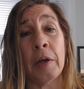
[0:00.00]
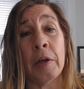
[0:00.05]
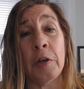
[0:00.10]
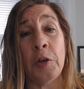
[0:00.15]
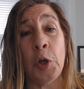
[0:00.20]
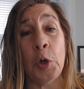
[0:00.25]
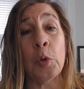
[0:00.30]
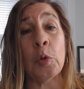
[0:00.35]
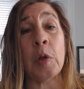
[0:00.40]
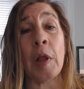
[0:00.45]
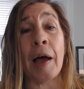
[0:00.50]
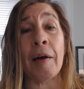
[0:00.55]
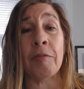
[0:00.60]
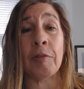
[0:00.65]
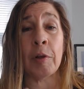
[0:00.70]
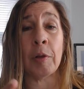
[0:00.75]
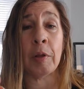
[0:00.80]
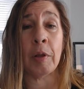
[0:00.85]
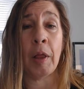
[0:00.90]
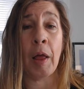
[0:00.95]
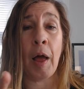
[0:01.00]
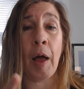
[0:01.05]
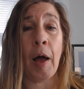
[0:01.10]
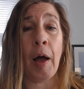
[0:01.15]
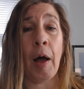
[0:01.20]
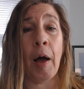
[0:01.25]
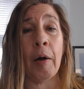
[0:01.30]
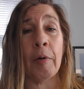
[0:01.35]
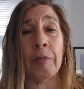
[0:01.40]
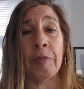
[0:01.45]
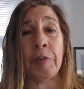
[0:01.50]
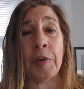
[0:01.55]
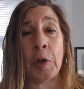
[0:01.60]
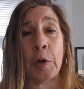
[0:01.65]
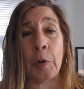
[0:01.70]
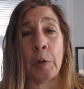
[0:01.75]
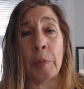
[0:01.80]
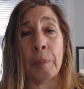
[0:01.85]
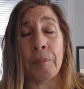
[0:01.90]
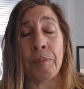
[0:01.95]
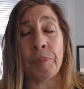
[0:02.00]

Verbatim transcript: new level of you.